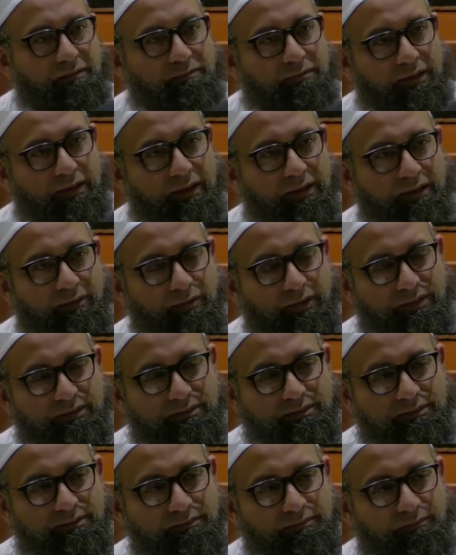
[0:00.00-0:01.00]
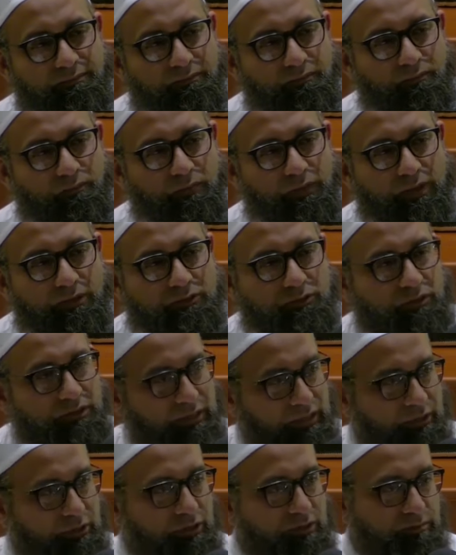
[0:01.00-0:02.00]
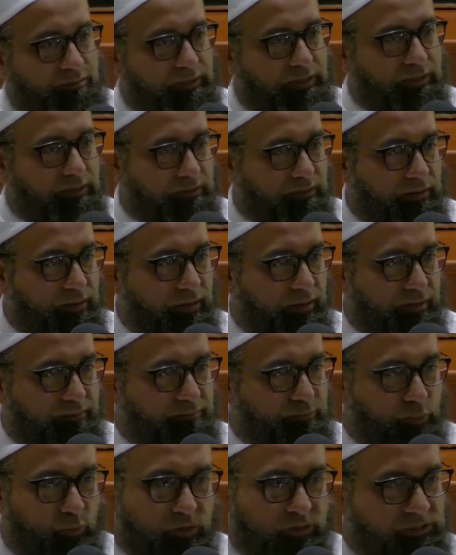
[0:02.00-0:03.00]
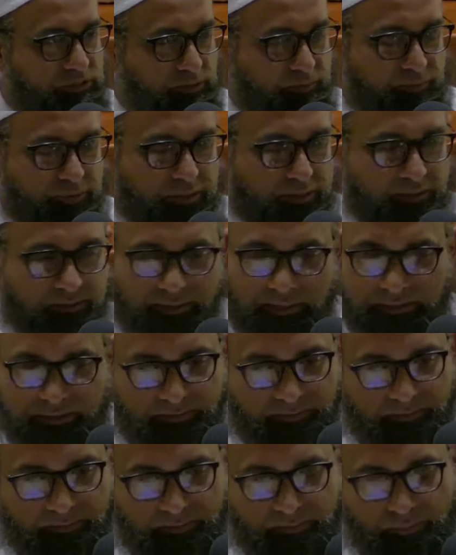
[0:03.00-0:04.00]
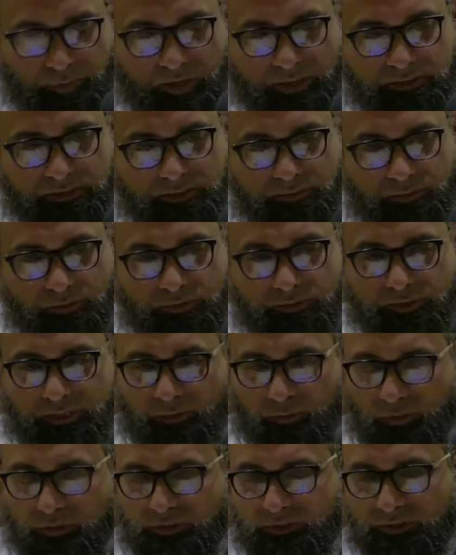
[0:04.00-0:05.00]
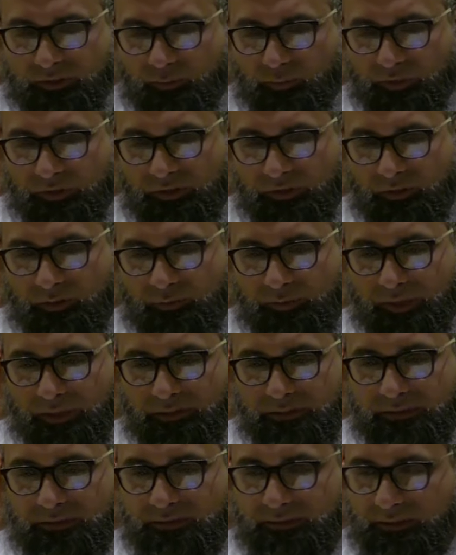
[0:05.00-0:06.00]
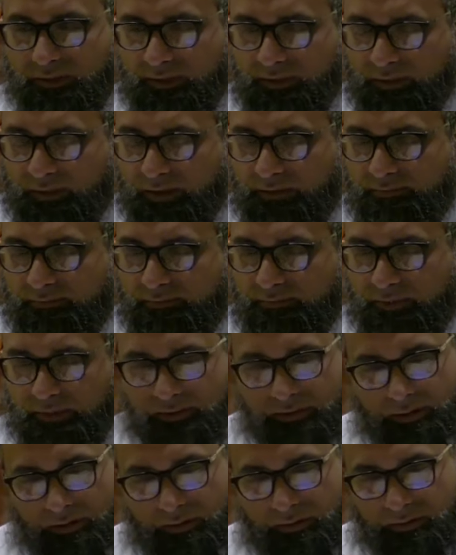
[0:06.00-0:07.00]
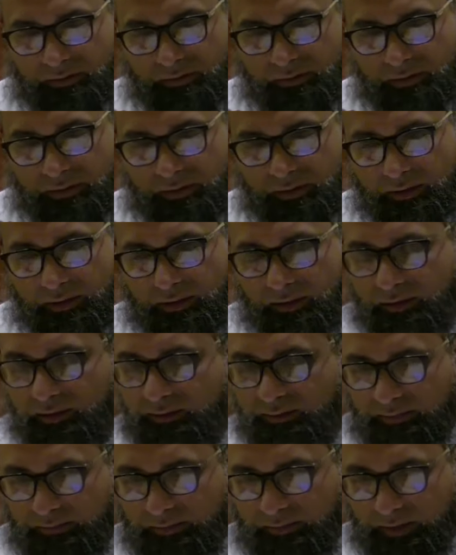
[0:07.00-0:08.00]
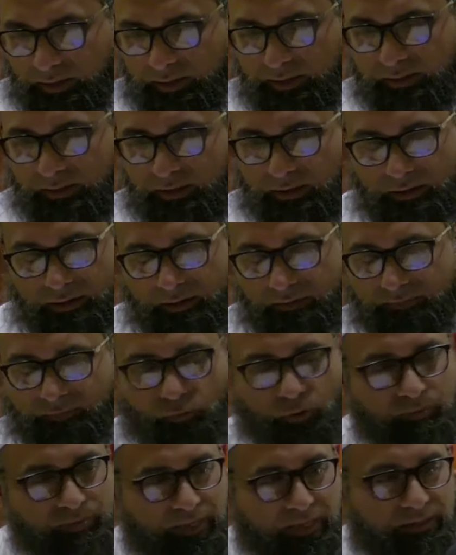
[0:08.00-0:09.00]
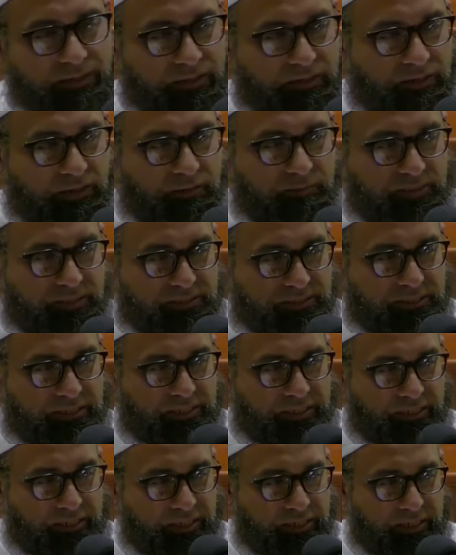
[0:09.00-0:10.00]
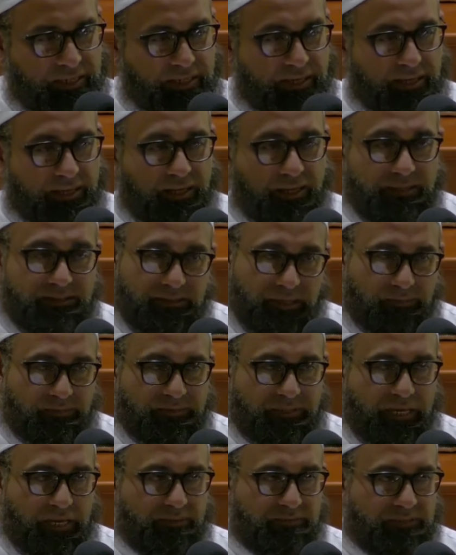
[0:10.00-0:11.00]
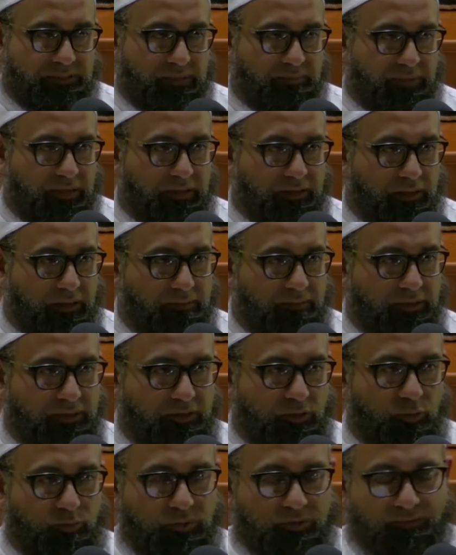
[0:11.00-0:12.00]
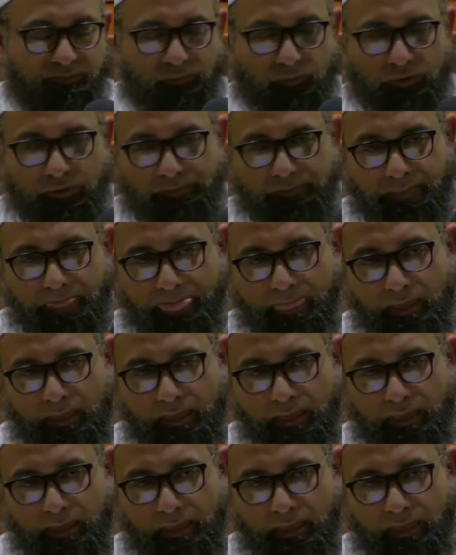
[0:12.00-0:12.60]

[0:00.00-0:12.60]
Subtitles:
But anyways, so they could be worshiping. That's possible. They worship with humans. They come in their in a form that cannot be seen. And sometimes they may come in human form.